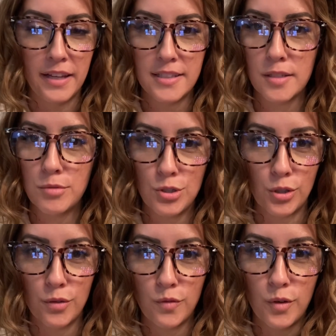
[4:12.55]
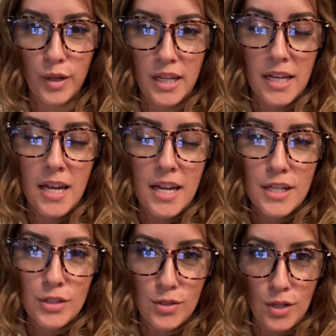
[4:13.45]
and some sugar-free
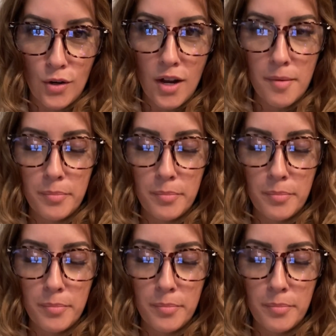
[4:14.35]
syrup.